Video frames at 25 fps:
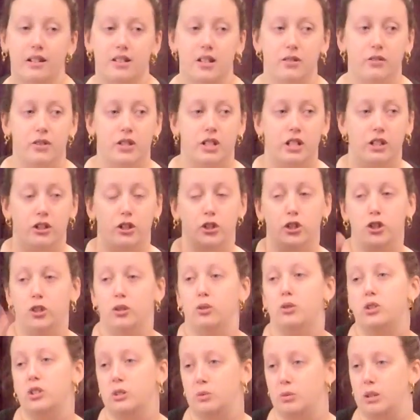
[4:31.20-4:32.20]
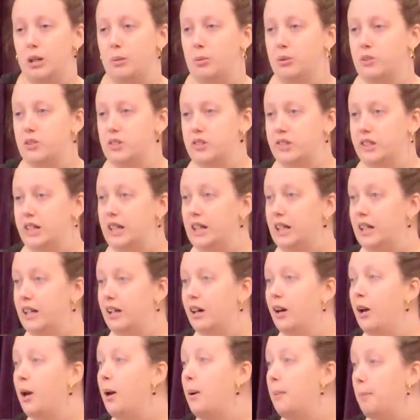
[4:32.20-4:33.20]
activity, the tutors were able to
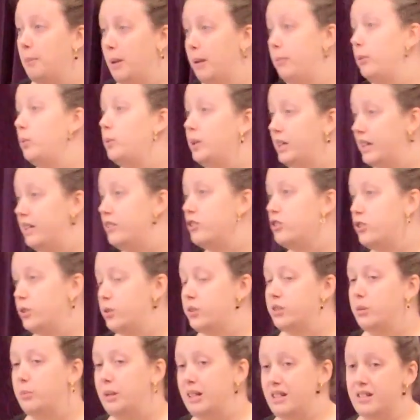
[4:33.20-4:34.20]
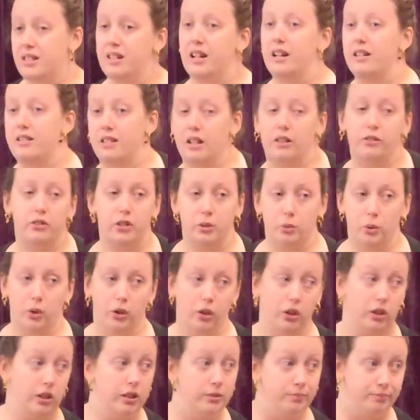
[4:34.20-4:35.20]
see maybe we need to do some internet safety
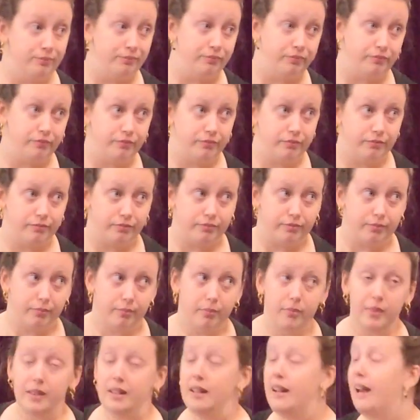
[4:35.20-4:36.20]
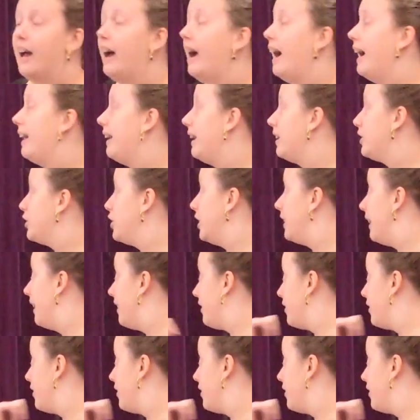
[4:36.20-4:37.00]
work. And actually,